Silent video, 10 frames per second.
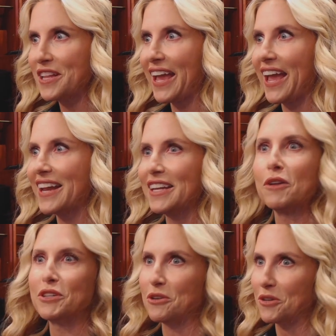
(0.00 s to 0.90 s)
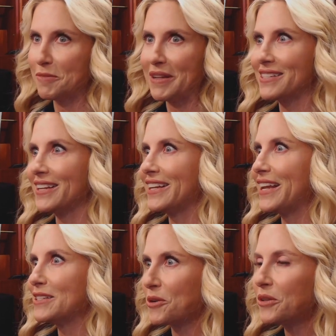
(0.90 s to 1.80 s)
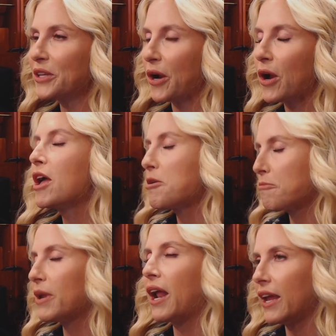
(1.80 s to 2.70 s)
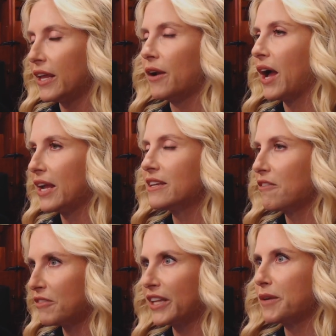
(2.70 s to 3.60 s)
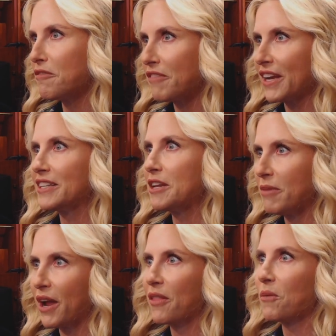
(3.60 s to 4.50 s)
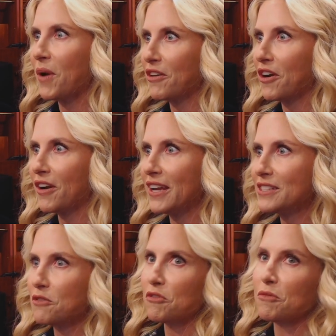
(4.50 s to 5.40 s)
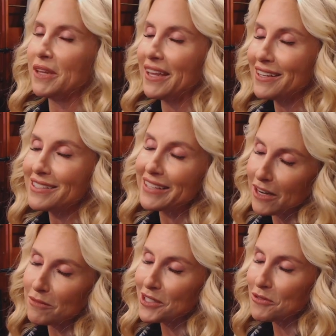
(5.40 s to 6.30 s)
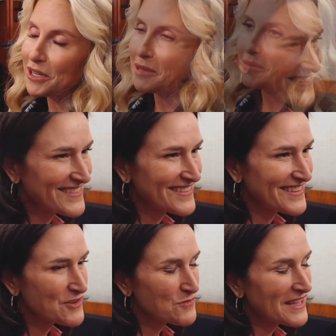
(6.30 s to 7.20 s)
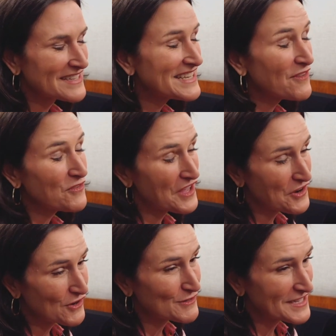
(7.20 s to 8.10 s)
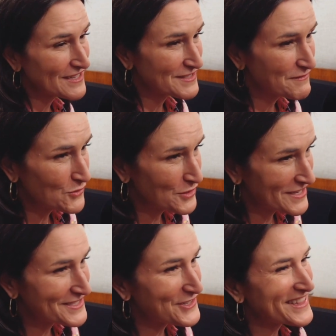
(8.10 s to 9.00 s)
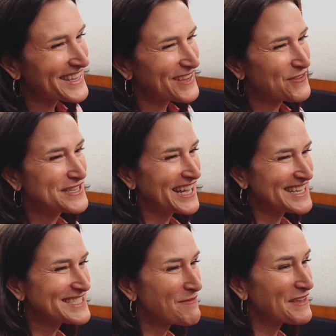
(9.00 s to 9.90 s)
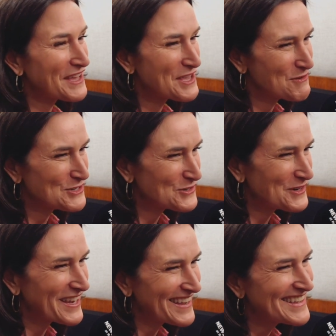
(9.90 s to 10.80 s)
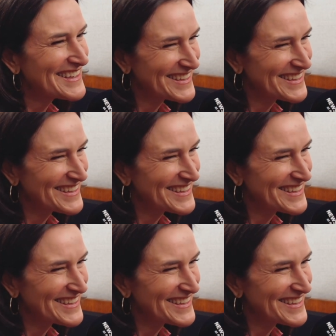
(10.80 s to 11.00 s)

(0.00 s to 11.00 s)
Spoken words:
Yeah. And, we joked about sunny days earlier, but I definitely am affected by the weather. And so for me, Seattle was a tricky place. Well, it's helpful that your hotel is in Florida, certainly, if that is something that you enjoy.